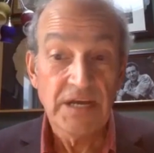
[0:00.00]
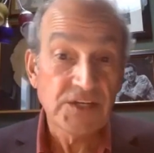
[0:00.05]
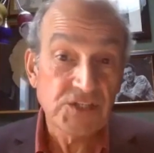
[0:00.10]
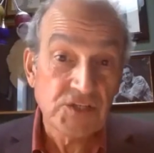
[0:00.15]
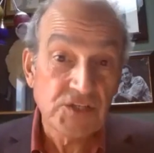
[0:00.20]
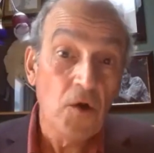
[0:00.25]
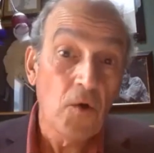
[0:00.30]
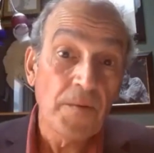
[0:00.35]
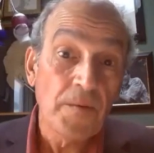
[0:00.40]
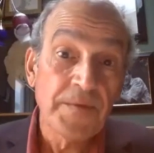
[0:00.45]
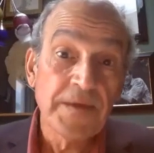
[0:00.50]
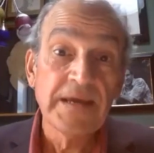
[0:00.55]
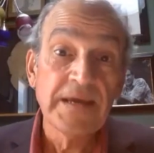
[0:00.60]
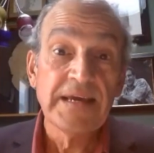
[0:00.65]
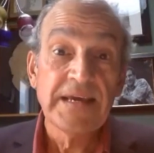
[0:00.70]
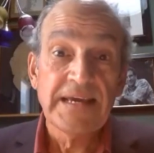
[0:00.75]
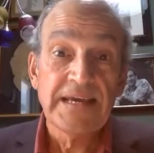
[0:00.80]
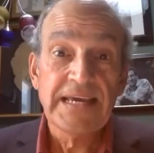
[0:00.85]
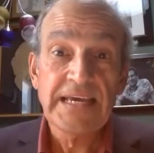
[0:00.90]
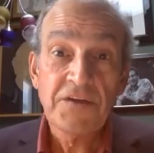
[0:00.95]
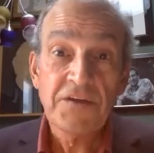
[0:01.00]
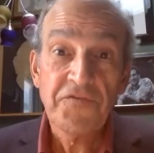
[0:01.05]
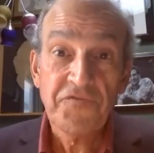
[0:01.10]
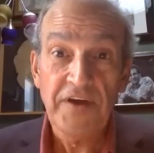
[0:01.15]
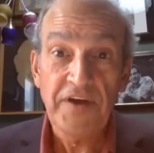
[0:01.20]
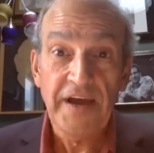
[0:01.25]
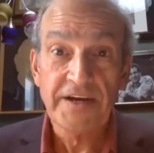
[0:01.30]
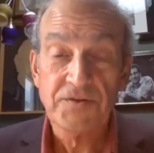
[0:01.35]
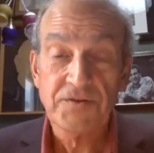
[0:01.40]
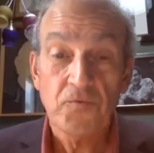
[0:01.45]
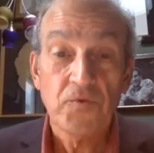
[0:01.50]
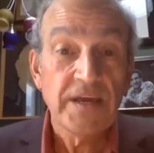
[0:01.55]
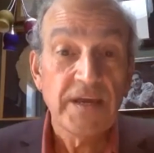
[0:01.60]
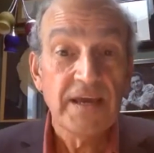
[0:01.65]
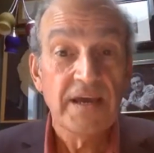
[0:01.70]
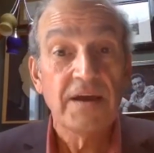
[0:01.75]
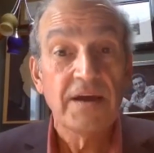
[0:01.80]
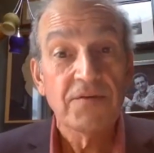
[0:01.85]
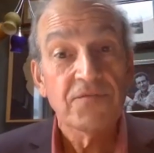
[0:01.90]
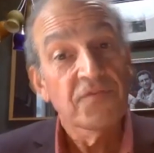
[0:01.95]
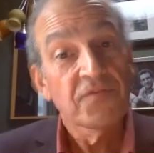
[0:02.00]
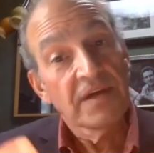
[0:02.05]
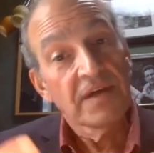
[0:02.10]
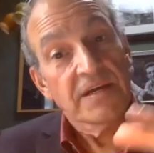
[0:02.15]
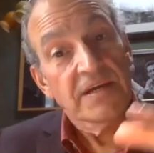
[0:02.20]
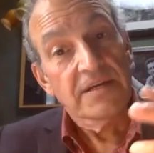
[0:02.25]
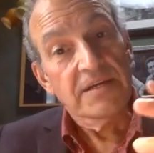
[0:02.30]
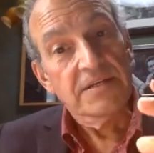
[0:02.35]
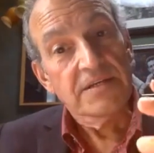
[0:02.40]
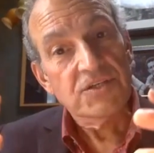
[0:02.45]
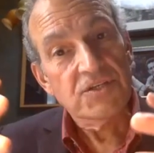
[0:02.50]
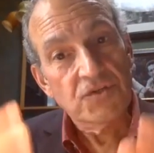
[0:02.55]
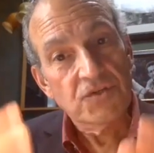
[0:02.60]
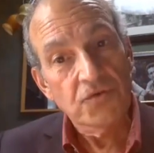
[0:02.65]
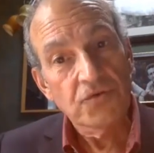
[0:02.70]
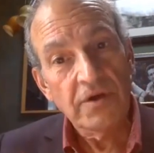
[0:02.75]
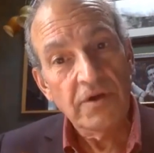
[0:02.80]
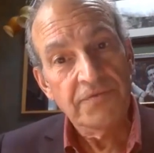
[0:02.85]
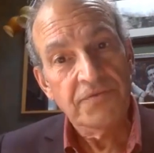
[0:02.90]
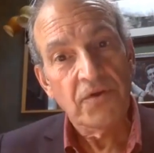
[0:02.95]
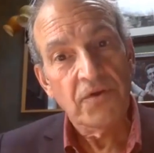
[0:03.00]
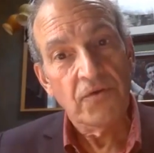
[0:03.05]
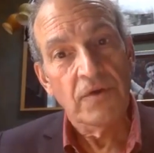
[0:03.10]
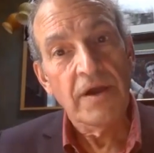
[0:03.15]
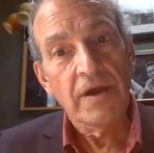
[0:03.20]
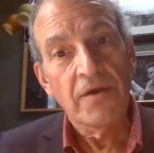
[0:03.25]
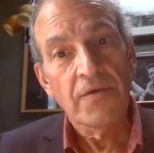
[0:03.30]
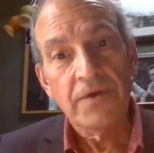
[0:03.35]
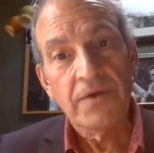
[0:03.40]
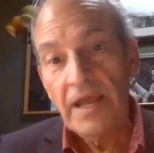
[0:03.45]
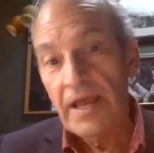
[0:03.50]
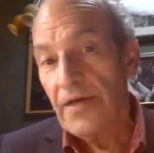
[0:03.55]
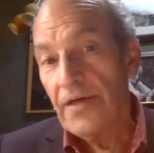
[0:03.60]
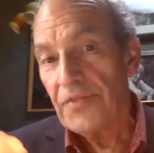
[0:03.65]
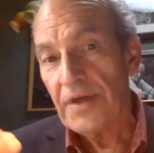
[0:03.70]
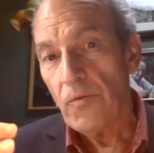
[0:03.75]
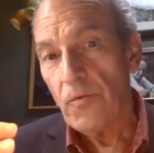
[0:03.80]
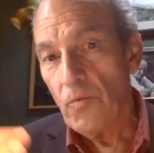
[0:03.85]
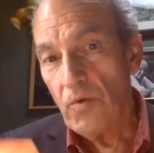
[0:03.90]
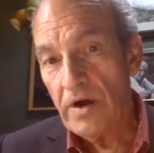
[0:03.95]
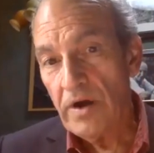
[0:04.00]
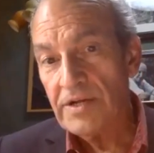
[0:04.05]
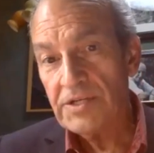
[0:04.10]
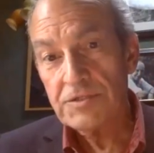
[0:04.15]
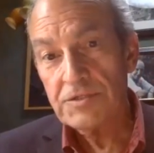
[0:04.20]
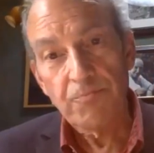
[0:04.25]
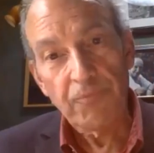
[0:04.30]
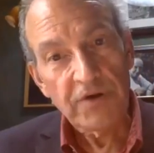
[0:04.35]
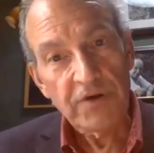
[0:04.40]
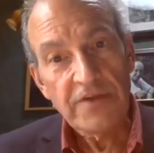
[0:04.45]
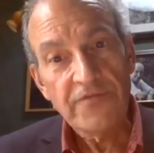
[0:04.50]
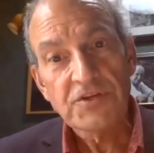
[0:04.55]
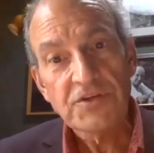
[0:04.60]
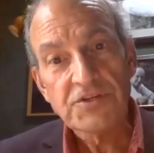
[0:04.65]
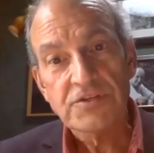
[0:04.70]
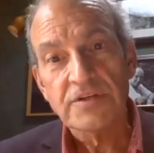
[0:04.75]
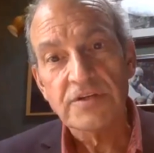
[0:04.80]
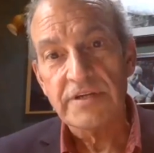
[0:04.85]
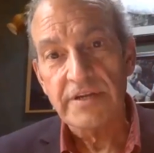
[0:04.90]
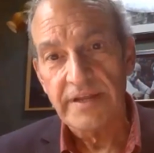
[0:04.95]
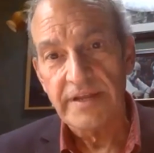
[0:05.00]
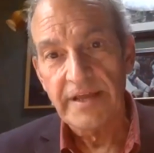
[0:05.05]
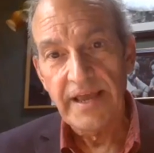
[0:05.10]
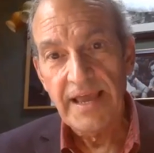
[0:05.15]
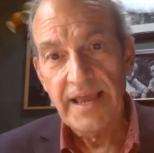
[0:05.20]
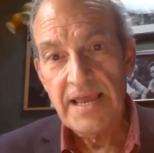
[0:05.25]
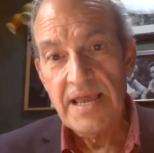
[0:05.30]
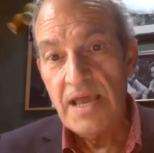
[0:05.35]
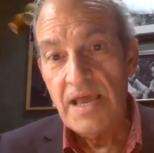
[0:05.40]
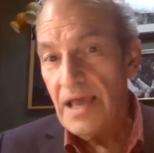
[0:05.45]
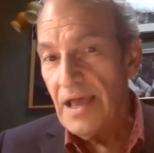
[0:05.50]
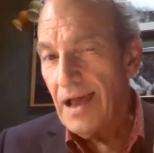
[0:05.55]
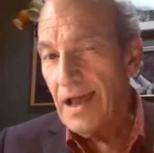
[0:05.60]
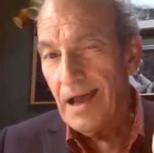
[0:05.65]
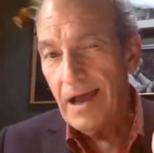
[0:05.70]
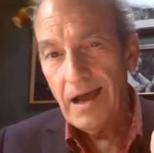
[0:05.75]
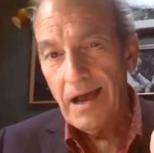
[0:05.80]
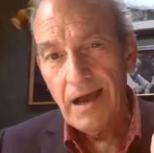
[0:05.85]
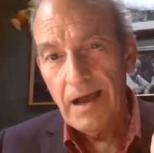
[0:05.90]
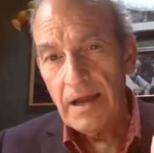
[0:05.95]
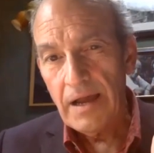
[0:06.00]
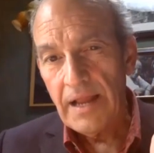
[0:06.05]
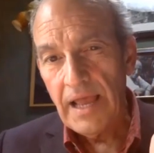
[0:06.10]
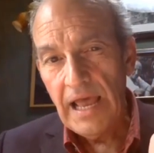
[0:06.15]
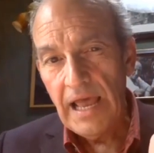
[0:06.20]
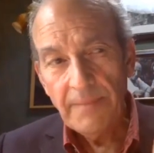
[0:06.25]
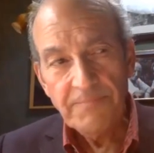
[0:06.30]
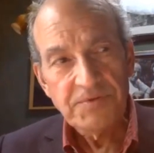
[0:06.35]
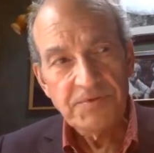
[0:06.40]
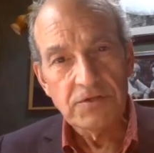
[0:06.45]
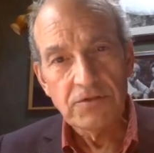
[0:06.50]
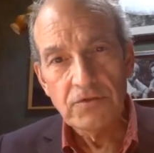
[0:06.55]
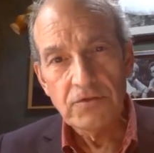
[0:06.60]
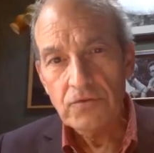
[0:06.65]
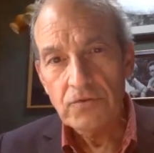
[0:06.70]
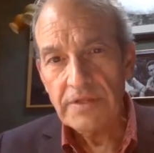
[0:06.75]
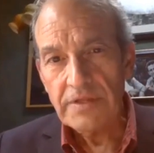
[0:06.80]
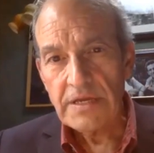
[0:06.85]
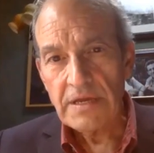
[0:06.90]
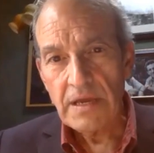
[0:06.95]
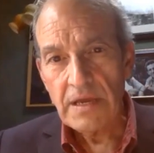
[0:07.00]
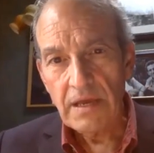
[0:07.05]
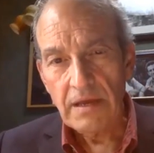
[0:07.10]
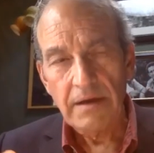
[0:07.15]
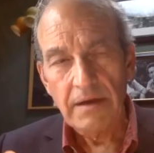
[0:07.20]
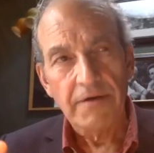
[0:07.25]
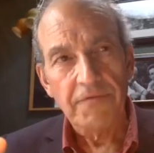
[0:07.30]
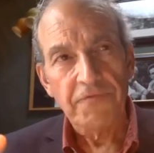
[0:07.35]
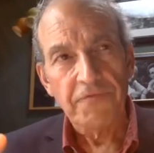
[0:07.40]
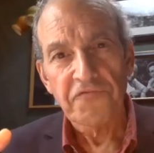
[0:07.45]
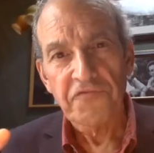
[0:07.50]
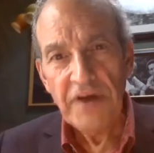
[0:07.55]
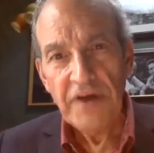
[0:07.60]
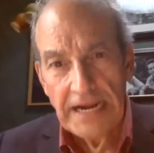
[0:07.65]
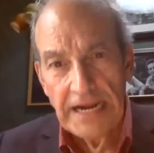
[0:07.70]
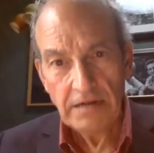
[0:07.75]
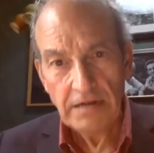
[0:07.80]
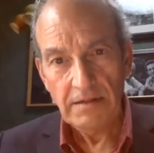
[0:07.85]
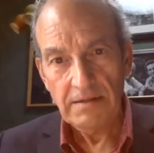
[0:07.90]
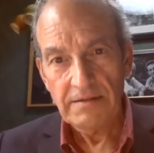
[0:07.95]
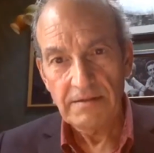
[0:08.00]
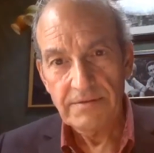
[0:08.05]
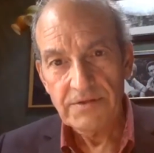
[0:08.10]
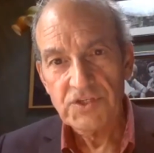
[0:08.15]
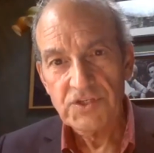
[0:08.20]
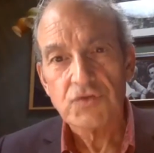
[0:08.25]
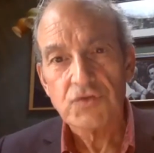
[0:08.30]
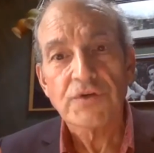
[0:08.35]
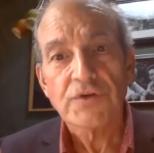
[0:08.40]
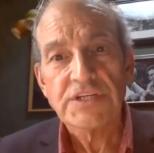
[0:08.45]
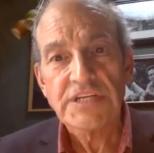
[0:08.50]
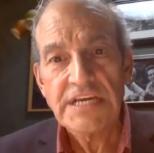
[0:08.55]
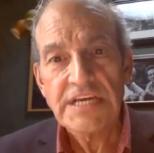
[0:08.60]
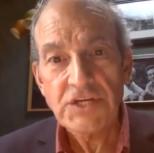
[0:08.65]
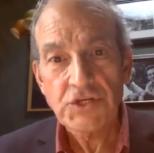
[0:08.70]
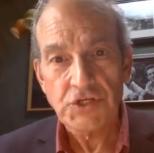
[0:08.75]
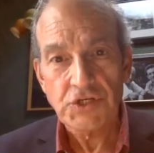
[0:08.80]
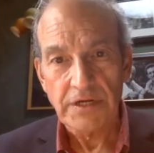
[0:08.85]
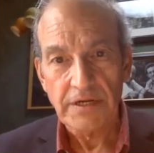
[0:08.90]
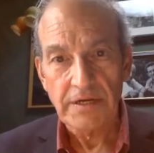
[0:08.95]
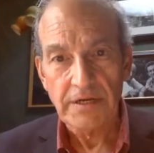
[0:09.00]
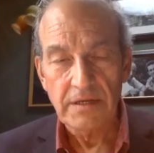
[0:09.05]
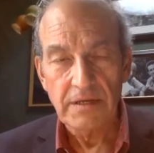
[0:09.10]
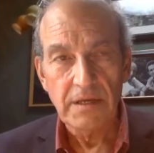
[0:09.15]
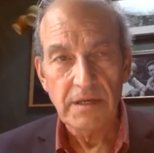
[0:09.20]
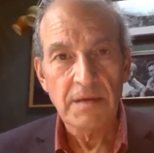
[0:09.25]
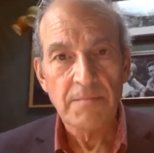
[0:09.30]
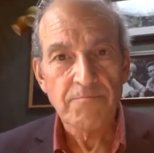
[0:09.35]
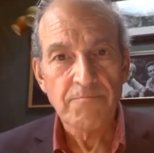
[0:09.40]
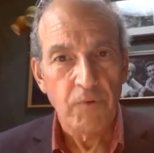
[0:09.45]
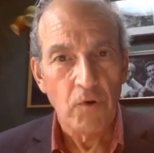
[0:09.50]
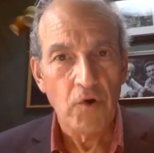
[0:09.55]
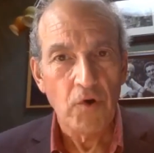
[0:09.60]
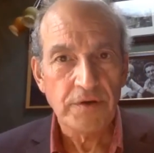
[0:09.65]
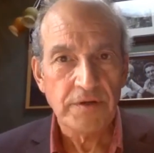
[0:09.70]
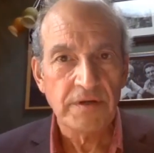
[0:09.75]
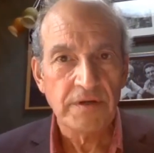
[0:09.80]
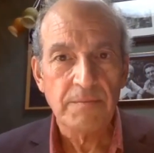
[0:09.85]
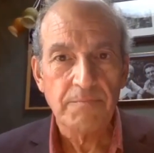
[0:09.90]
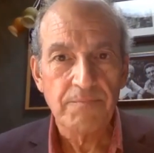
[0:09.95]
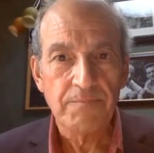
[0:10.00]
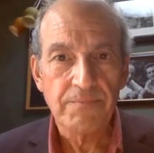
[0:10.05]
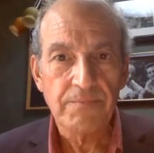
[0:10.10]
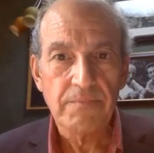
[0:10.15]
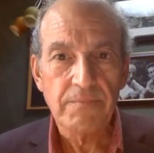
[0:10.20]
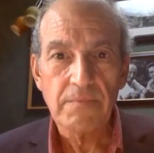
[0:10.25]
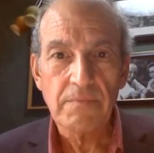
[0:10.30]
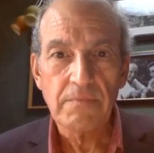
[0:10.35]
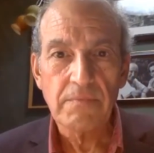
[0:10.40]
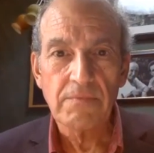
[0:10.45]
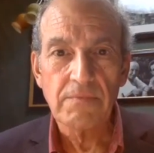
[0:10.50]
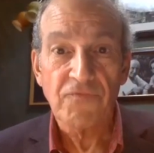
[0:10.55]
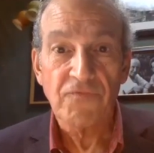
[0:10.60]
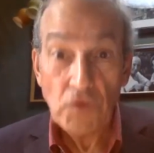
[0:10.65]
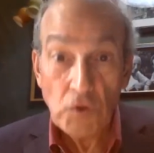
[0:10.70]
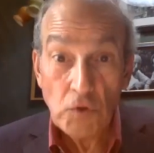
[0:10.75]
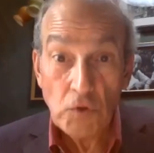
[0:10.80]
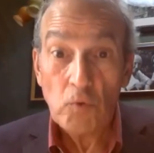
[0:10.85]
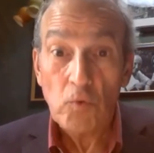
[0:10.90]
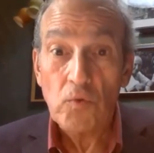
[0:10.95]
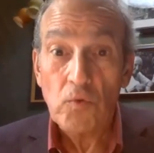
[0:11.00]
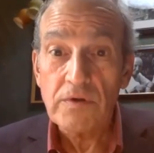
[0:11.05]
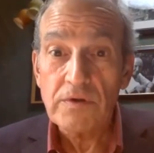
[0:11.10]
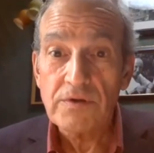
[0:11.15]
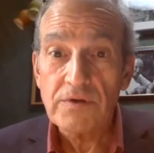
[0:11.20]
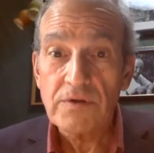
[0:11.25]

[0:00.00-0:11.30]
So in effect, we have stood on the ground that was, previous to today, an absolutely vital, strategic, important view